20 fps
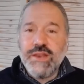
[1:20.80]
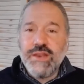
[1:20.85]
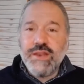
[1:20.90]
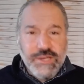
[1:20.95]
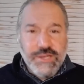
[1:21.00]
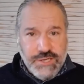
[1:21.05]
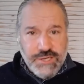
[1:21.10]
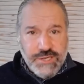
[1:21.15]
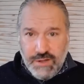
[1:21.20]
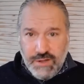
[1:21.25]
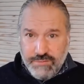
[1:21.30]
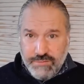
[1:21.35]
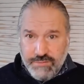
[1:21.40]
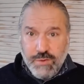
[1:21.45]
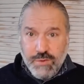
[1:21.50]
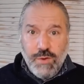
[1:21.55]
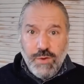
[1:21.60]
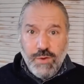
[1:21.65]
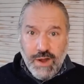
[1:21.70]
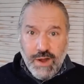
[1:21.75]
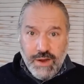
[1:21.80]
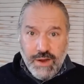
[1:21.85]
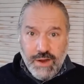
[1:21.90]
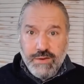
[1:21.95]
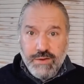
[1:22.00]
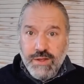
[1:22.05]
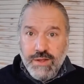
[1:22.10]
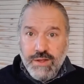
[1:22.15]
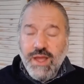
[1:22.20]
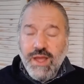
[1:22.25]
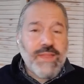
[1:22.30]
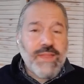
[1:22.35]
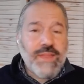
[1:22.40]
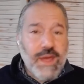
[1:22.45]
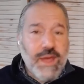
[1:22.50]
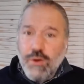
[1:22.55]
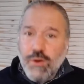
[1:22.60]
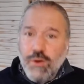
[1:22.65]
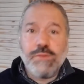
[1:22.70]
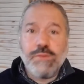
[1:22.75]
initiative required. And
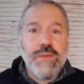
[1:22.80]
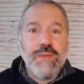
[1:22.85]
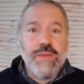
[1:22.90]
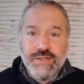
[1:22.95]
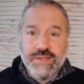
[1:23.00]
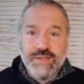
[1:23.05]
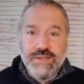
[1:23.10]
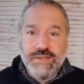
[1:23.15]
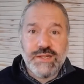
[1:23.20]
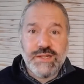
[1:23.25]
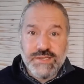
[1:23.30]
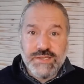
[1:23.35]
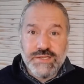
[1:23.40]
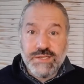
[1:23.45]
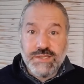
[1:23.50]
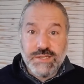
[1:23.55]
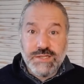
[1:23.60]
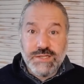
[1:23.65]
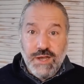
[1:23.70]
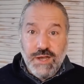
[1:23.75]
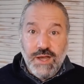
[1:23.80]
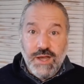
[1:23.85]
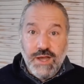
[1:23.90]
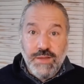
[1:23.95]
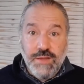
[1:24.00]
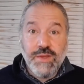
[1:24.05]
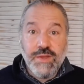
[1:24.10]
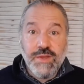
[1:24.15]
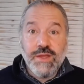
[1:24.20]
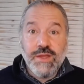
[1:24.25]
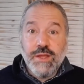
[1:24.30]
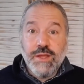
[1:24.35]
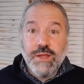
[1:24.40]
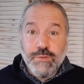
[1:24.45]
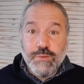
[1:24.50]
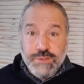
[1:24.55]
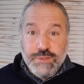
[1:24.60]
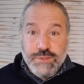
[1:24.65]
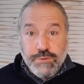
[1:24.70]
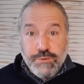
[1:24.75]
that all made sense at the time.
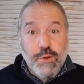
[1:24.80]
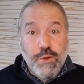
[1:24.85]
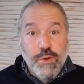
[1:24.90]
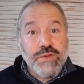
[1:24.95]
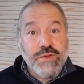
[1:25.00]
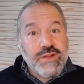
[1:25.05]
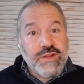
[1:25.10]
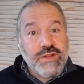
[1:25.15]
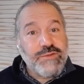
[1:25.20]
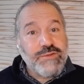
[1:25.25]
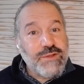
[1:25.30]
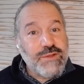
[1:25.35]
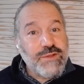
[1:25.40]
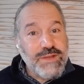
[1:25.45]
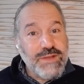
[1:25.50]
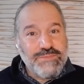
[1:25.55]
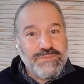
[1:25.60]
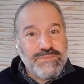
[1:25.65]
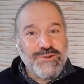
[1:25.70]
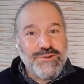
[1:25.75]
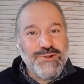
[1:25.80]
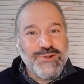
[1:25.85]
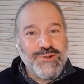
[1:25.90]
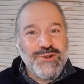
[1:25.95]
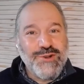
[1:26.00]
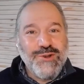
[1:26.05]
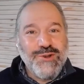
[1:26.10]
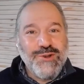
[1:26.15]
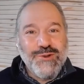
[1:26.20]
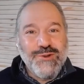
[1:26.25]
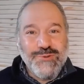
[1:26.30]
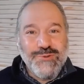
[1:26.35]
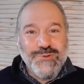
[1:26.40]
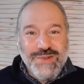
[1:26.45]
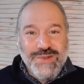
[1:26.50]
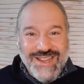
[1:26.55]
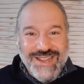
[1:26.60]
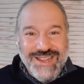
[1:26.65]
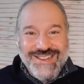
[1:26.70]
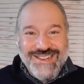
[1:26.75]
It was appropriate for the people
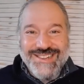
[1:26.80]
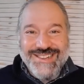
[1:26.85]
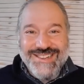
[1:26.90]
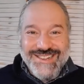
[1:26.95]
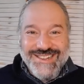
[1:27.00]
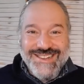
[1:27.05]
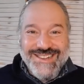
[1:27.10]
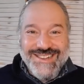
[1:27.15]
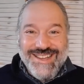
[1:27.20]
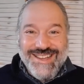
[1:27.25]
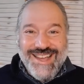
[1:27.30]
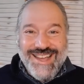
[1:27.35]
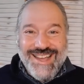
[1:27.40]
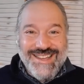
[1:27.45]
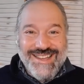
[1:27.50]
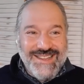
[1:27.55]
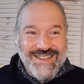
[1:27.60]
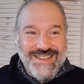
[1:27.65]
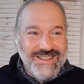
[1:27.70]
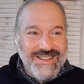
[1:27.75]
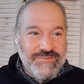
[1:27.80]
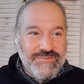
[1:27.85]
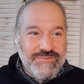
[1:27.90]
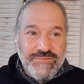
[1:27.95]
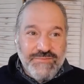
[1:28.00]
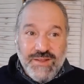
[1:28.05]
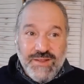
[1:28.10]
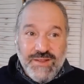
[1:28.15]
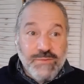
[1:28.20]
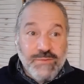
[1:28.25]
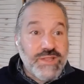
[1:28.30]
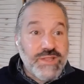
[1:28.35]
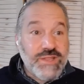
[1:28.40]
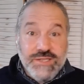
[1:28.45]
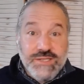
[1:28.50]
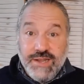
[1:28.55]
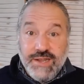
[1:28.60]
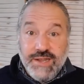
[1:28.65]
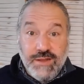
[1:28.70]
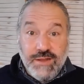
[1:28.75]
who needed it. It fit with
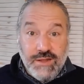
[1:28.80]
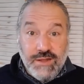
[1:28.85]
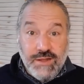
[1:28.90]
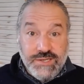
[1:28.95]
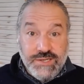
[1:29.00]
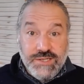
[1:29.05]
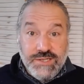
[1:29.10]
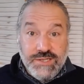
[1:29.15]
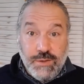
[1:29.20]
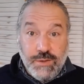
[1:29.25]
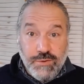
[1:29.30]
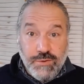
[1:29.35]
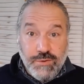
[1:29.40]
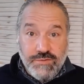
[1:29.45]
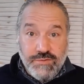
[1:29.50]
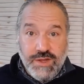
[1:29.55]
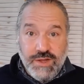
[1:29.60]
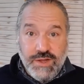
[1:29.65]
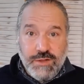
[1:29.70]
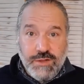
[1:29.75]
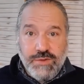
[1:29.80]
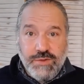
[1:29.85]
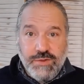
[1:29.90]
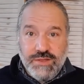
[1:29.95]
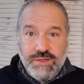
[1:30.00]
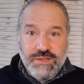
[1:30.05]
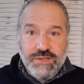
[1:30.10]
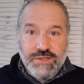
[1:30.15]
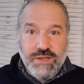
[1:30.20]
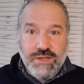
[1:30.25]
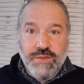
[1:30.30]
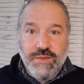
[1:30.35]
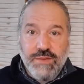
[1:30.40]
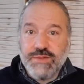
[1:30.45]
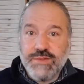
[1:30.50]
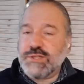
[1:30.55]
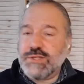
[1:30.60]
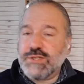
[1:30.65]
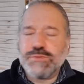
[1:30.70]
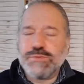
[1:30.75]
the technologies that were available at the
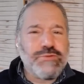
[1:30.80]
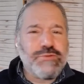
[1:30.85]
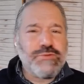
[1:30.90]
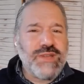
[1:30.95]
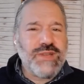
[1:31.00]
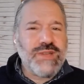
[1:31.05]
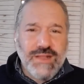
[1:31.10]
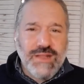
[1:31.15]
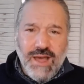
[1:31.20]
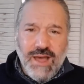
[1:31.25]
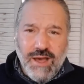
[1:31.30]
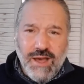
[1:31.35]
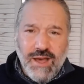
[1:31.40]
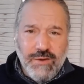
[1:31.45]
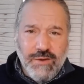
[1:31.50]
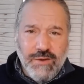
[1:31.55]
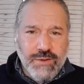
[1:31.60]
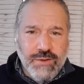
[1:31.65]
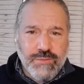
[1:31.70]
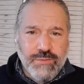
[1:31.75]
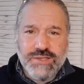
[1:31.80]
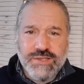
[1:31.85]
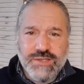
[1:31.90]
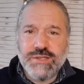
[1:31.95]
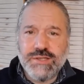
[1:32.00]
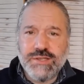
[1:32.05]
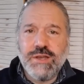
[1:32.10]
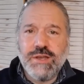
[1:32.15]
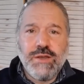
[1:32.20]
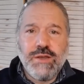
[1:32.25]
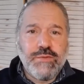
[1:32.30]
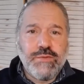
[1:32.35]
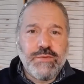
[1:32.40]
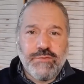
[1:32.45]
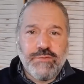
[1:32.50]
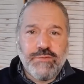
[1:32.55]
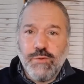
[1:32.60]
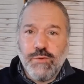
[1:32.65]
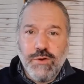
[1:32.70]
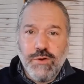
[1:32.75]
time. This is pre-cloud. It was
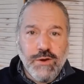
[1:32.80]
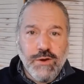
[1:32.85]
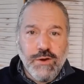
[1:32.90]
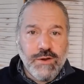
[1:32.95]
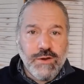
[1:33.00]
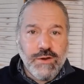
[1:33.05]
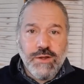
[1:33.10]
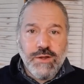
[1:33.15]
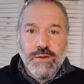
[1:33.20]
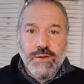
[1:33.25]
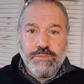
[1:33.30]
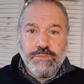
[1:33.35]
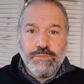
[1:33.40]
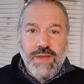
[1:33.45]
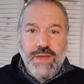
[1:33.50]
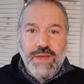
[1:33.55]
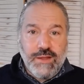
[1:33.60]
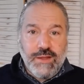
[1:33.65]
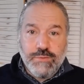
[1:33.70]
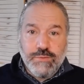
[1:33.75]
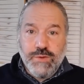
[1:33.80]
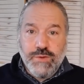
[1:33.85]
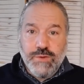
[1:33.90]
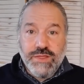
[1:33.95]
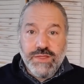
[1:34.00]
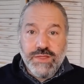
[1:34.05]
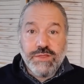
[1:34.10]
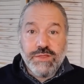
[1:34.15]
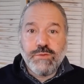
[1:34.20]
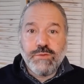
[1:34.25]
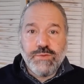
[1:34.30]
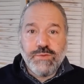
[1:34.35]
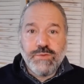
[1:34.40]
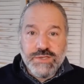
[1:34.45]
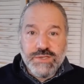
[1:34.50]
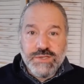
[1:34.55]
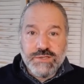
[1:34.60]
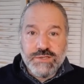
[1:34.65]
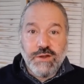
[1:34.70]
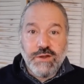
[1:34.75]
before bandwidth
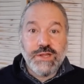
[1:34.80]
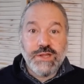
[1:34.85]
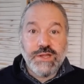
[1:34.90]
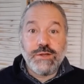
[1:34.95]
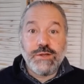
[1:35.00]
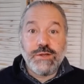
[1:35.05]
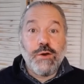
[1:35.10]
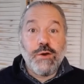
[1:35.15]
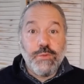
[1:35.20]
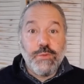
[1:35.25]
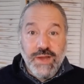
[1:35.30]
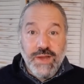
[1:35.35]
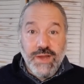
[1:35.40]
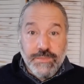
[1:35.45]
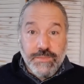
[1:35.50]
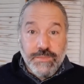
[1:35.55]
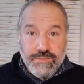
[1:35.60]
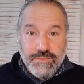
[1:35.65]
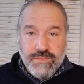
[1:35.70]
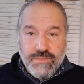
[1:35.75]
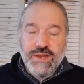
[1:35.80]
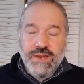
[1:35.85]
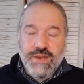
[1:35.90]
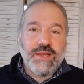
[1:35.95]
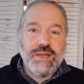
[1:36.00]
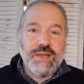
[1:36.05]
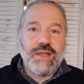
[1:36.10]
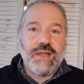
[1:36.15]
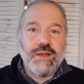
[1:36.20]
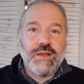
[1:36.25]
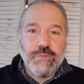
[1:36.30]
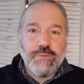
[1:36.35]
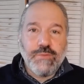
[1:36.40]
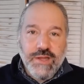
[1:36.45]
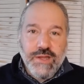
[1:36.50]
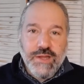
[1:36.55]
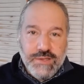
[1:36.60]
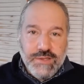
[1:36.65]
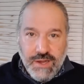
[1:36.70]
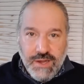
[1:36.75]
was starting to open up. And again, I
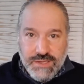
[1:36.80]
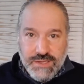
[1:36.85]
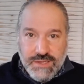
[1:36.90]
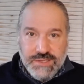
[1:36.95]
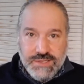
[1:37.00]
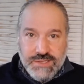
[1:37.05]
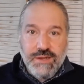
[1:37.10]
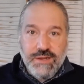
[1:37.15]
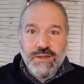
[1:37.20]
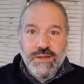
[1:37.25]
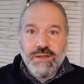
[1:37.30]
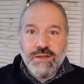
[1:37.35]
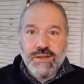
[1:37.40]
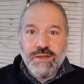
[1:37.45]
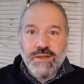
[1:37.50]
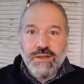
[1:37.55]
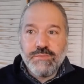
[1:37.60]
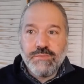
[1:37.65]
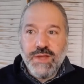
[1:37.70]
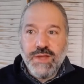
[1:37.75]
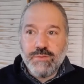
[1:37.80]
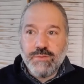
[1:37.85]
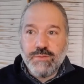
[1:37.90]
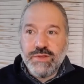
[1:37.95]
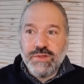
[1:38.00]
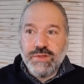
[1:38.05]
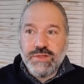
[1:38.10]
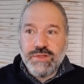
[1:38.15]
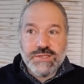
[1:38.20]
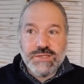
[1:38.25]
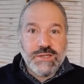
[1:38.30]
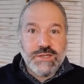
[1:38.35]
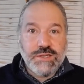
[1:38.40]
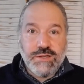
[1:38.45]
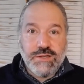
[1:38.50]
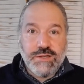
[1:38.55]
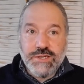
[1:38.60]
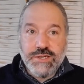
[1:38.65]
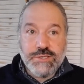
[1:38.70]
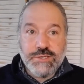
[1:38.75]
recognize that bandwidth is
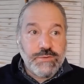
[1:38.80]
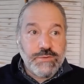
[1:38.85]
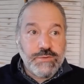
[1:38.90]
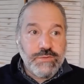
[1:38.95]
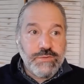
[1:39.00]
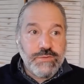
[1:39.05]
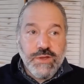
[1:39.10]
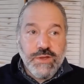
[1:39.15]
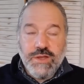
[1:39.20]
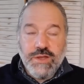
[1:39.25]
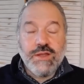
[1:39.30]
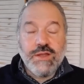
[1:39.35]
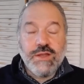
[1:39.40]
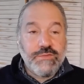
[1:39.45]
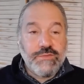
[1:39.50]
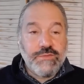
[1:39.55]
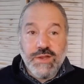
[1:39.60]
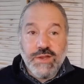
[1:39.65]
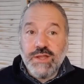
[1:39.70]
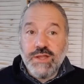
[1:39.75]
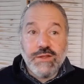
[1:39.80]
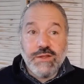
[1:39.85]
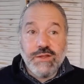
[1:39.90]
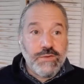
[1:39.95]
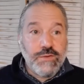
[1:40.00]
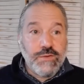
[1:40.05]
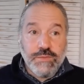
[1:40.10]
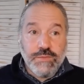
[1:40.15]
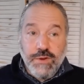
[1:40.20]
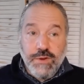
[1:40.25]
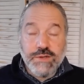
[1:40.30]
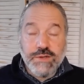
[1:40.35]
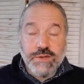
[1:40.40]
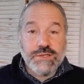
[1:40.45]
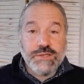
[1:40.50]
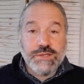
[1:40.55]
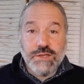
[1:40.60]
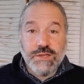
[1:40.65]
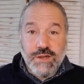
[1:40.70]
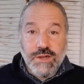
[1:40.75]
still an issue even here in
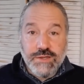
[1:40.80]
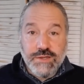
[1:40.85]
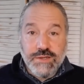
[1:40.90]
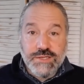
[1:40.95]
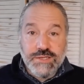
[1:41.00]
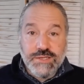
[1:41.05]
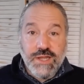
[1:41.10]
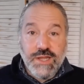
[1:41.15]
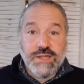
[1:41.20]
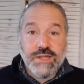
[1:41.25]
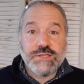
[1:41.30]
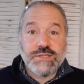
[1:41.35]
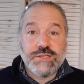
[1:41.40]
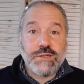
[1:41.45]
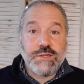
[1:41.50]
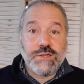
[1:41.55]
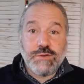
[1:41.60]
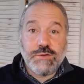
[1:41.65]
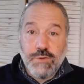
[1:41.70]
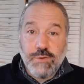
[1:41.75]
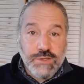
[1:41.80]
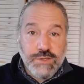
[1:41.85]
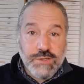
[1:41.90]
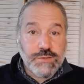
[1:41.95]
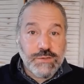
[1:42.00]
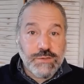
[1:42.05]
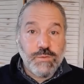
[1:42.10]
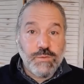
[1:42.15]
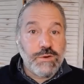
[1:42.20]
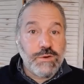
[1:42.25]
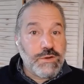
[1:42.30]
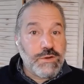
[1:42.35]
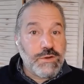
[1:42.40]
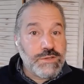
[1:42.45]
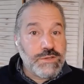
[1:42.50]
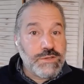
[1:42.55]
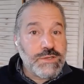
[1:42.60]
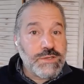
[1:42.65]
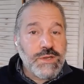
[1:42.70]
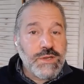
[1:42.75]
parts of the United States and across the
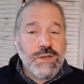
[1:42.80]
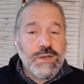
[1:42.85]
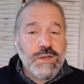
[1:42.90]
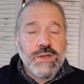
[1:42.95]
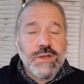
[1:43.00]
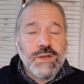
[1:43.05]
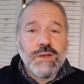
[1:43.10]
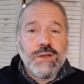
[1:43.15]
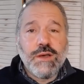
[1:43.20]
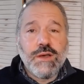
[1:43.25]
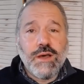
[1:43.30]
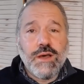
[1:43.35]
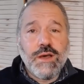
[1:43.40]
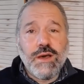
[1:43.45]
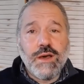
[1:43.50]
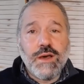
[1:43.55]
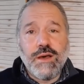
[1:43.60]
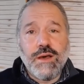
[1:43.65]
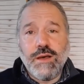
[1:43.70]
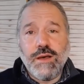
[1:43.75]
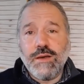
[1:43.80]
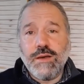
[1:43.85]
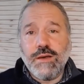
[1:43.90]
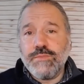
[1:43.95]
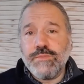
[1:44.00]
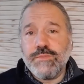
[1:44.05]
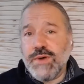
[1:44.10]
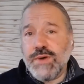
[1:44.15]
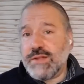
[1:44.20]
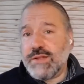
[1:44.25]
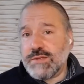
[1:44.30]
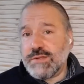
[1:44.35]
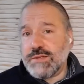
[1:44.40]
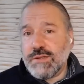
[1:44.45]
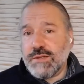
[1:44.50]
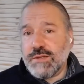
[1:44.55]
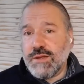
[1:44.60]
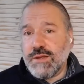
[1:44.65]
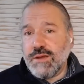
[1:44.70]
world. It